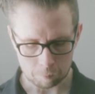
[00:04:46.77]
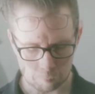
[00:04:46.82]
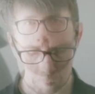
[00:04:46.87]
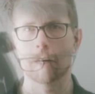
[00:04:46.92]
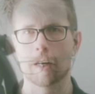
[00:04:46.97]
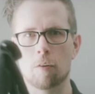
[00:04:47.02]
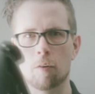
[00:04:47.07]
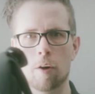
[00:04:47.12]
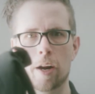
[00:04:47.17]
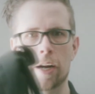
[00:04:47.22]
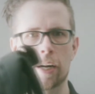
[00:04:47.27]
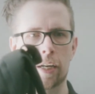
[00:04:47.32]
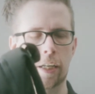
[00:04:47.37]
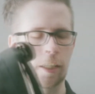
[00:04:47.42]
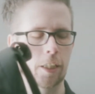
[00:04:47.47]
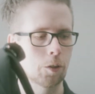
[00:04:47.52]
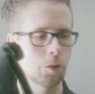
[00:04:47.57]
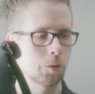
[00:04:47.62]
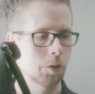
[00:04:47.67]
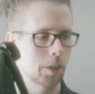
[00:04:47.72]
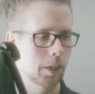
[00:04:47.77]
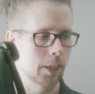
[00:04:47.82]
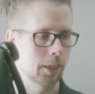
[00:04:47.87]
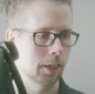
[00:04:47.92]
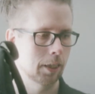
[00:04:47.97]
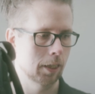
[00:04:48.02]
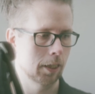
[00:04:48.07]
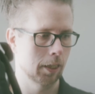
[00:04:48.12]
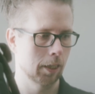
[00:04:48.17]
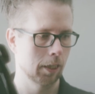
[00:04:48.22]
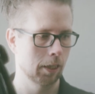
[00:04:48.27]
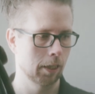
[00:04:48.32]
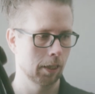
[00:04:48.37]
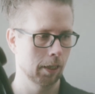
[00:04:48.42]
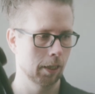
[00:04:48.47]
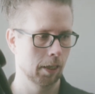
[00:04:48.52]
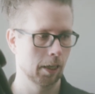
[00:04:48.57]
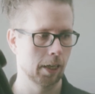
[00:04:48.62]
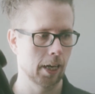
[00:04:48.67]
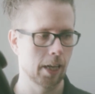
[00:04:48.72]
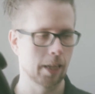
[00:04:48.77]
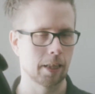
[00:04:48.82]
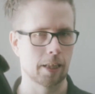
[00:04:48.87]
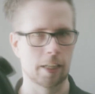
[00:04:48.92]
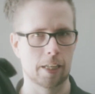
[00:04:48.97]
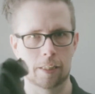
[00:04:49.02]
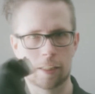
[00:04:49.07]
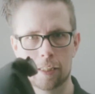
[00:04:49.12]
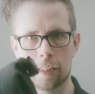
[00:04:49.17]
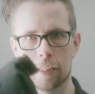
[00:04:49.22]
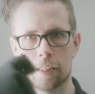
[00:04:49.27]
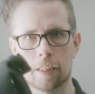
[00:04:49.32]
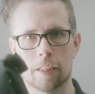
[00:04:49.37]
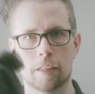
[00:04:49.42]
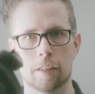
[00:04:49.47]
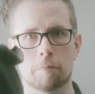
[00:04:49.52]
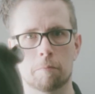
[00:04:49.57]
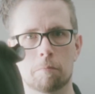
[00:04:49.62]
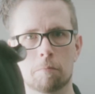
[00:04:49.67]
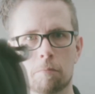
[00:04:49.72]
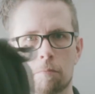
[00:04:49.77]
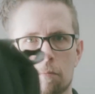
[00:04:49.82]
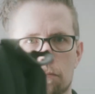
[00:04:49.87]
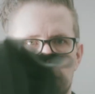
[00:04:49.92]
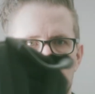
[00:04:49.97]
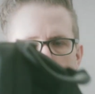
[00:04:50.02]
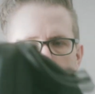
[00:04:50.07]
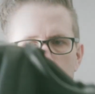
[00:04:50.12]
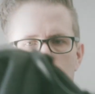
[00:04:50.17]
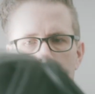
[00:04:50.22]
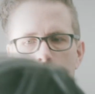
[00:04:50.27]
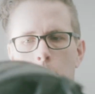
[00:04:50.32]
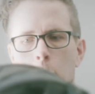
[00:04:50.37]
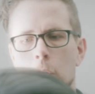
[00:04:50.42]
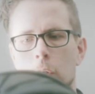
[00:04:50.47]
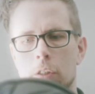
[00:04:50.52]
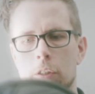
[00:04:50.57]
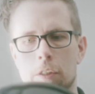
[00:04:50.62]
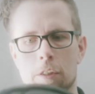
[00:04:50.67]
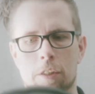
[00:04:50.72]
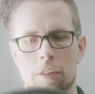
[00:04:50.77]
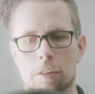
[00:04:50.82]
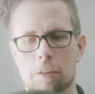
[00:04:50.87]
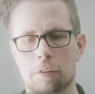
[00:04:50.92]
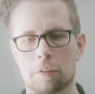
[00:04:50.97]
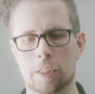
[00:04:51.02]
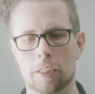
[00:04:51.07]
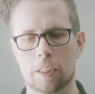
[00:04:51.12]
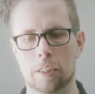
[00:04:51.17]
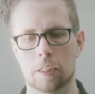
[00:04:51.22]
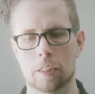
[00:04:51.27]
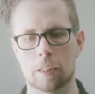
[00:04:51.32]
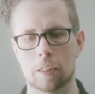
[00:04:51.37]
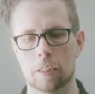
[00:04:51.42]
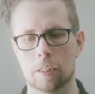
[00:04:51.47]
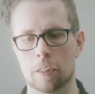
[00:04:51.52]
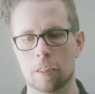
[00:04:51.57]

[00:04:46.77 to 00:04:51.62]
I rarely use this and that since I mostly wander the streets